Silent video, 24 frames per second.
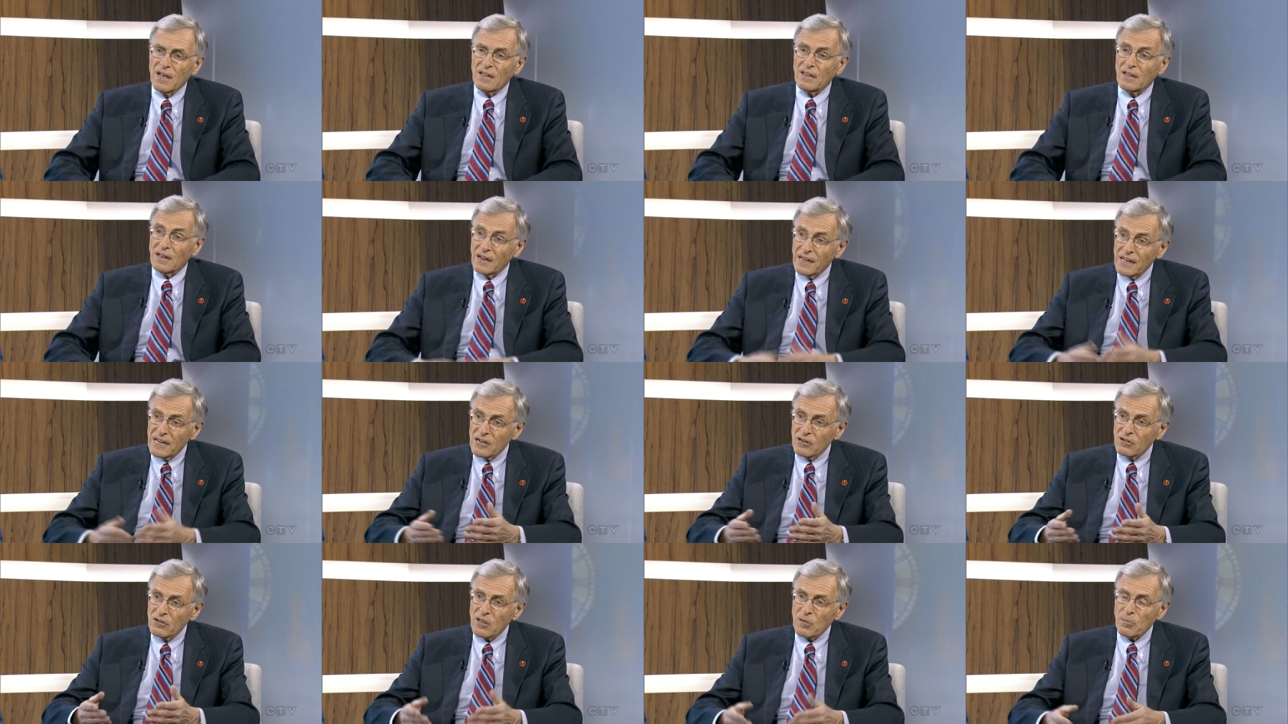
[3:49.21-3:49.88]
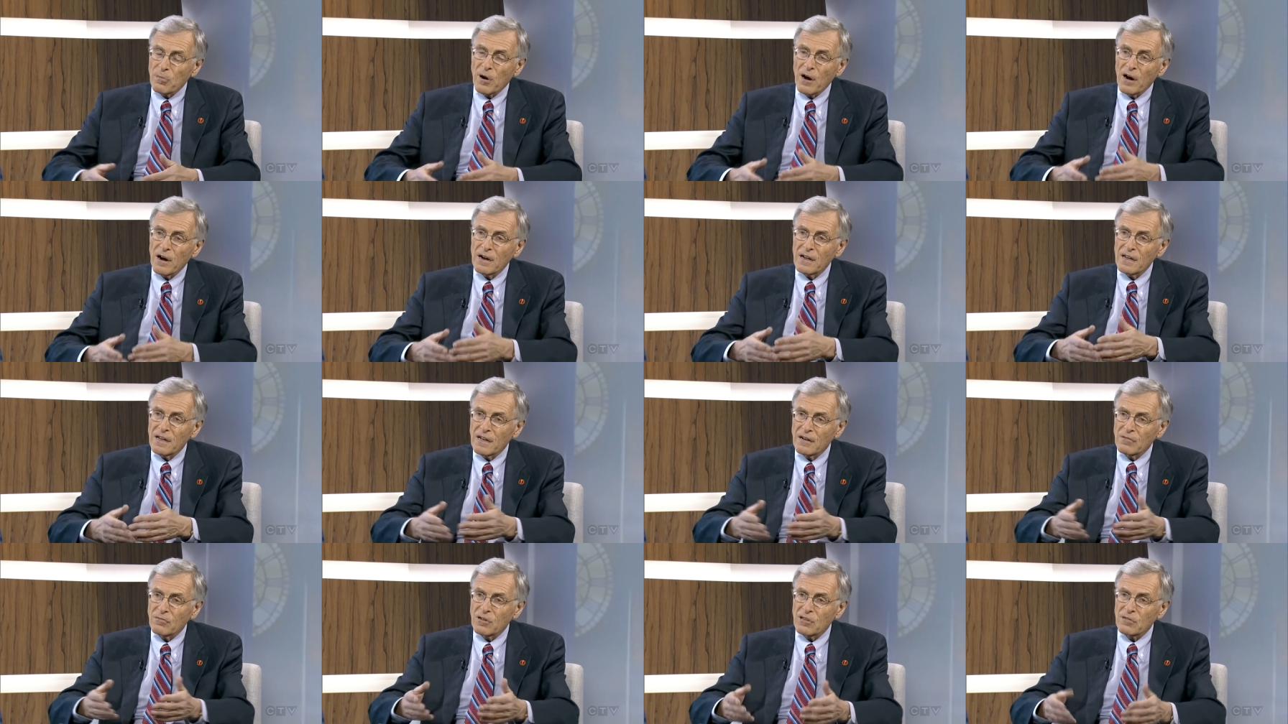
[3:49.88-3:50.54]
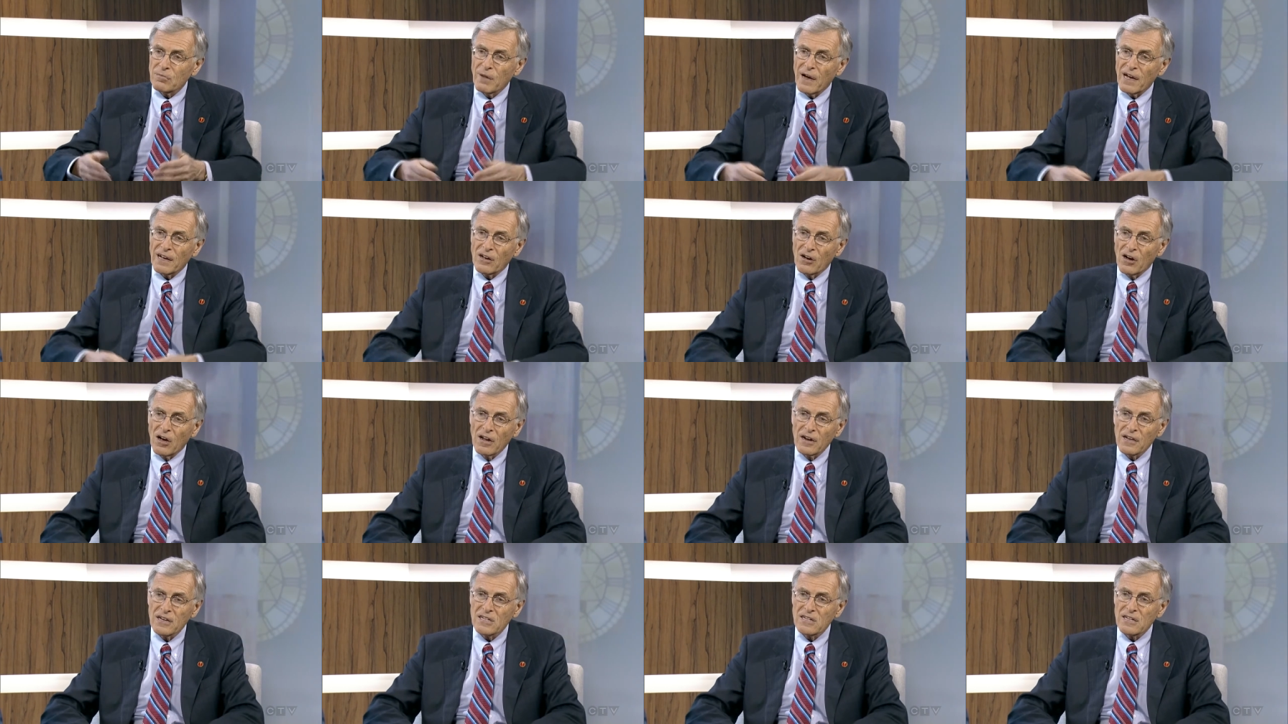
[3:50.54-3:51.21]
the leader of the party and with my
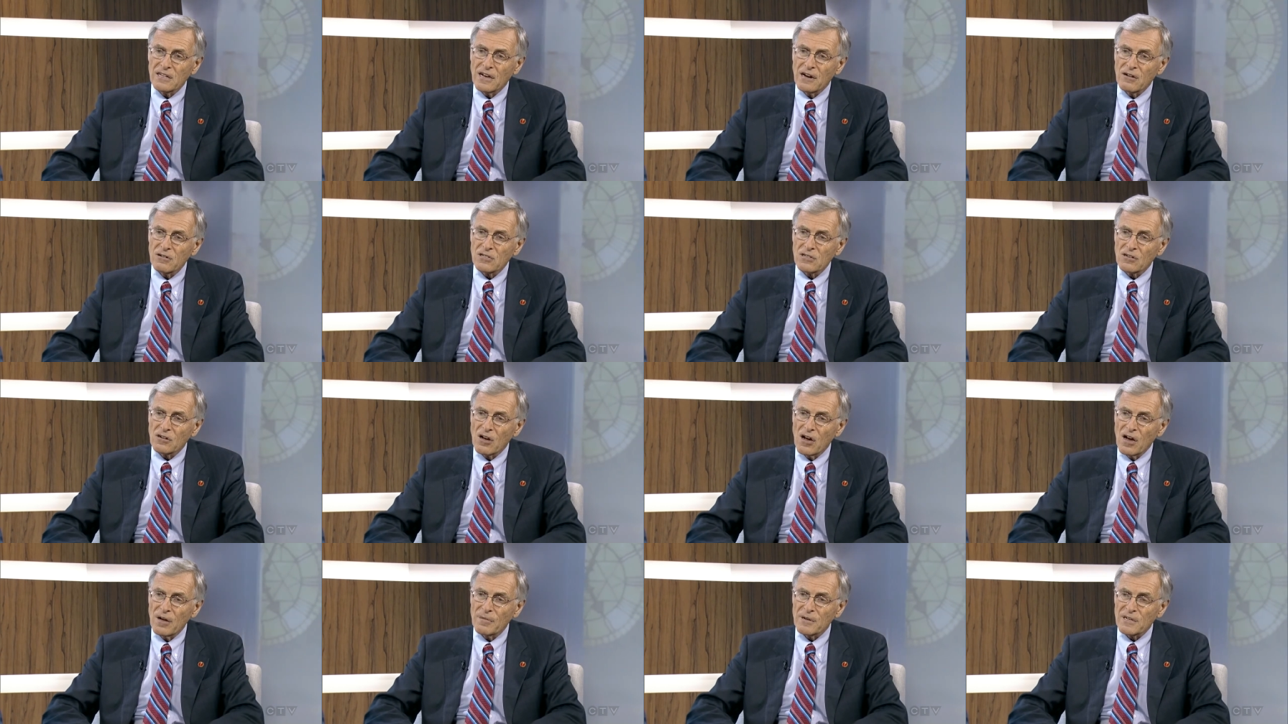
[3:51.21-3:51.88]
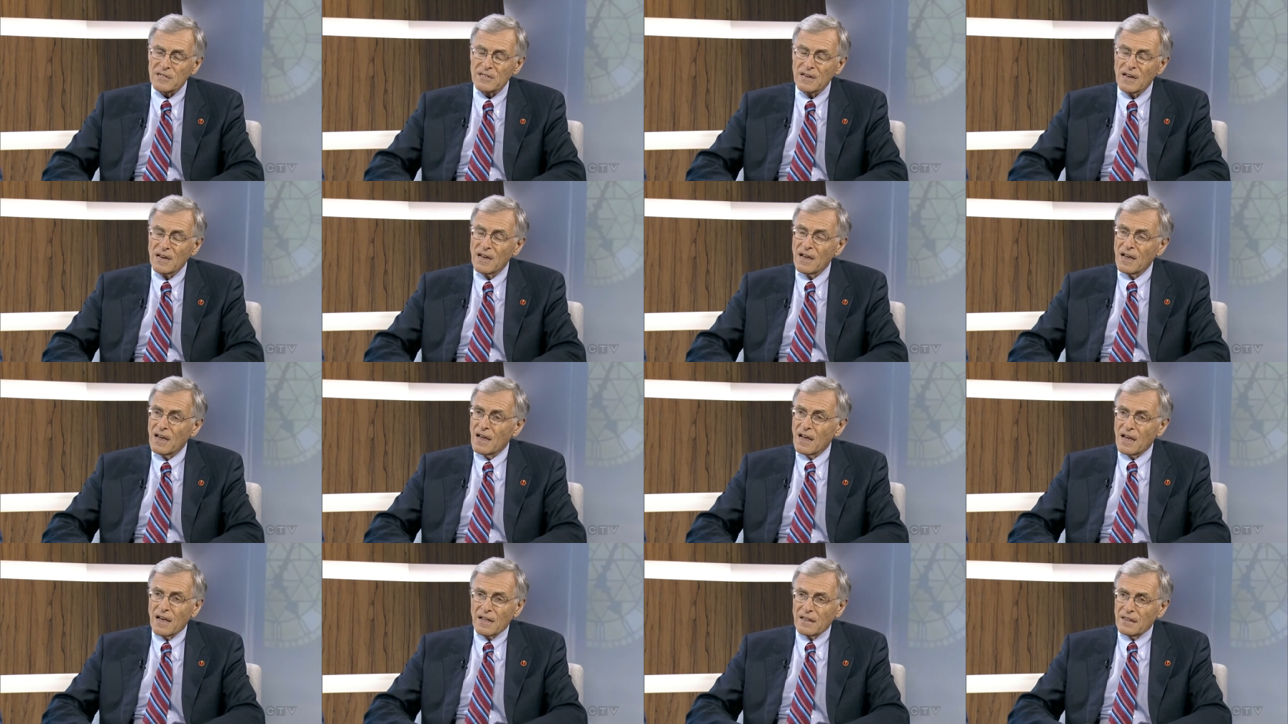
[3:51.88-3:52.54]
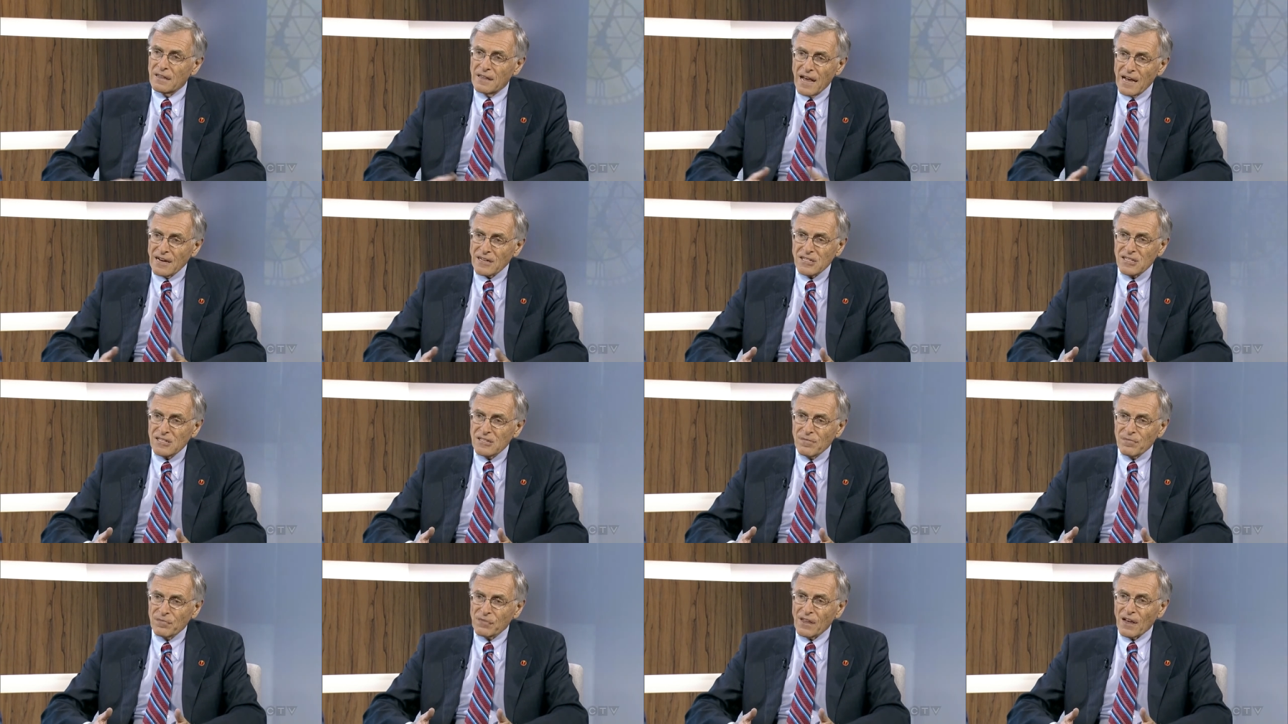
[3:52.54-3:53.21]
colleagues in the House of Commons.
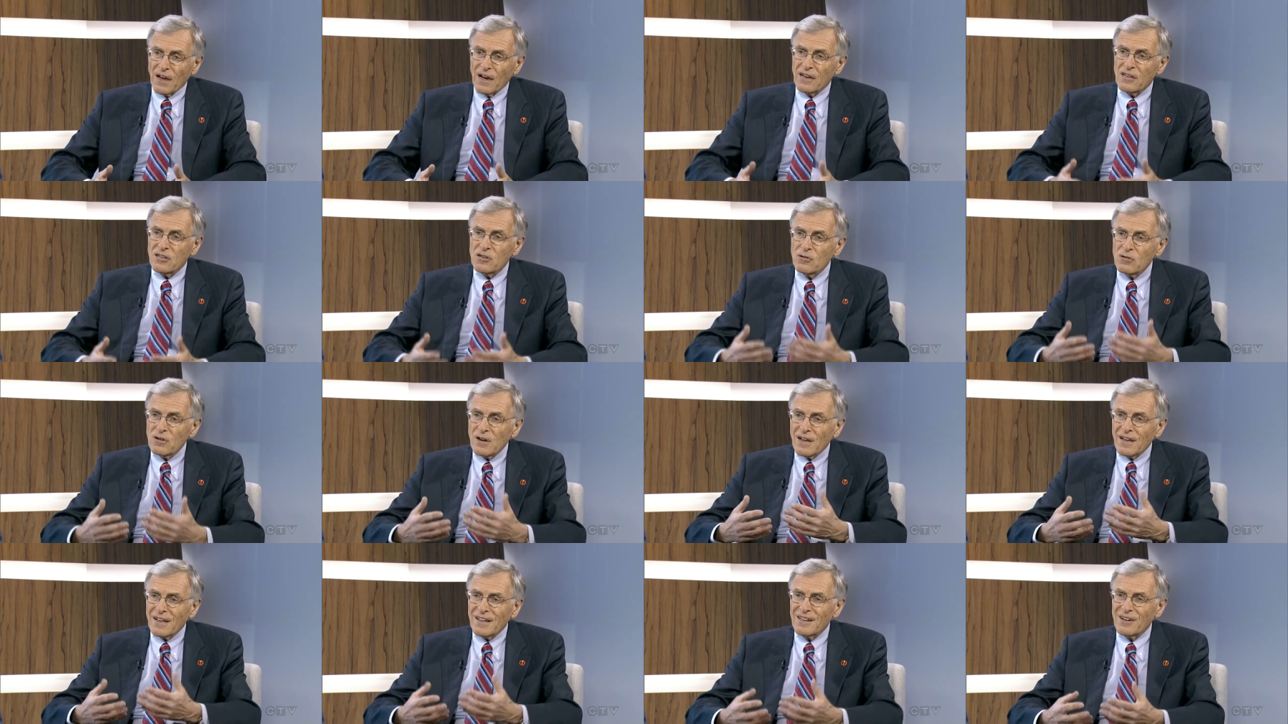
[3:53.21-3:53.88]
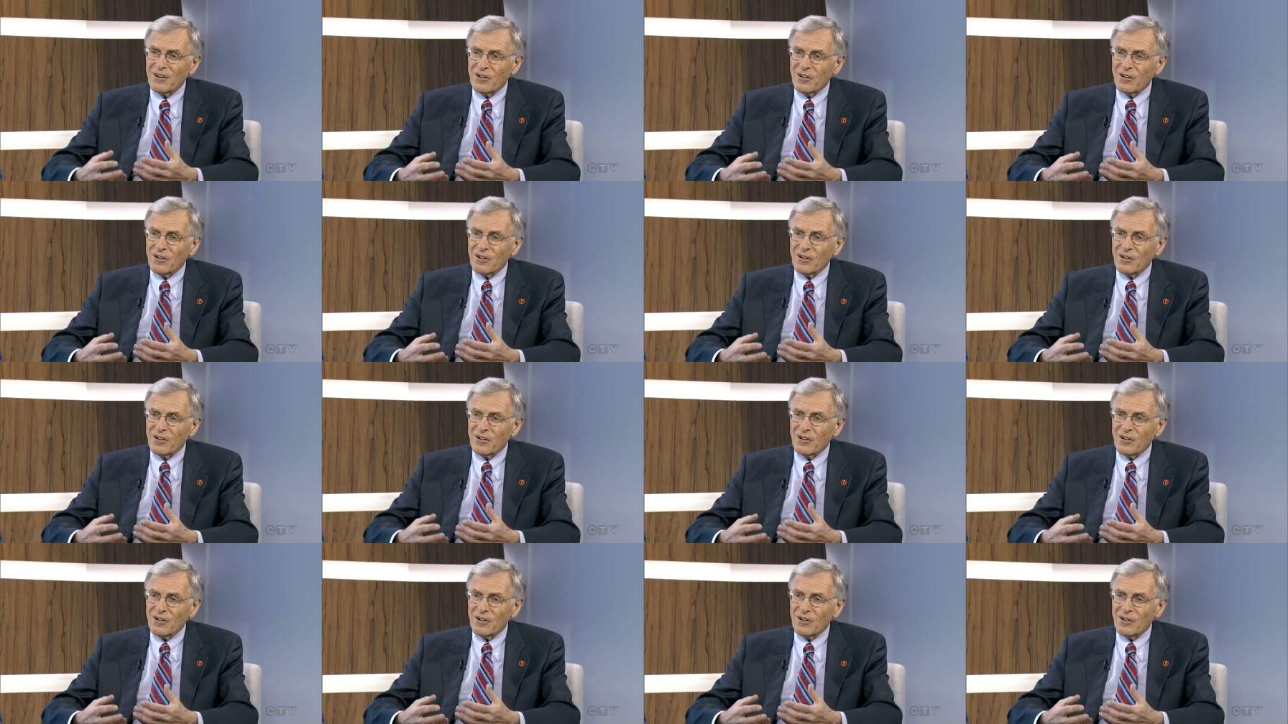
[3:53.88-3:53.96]
That's a, you, you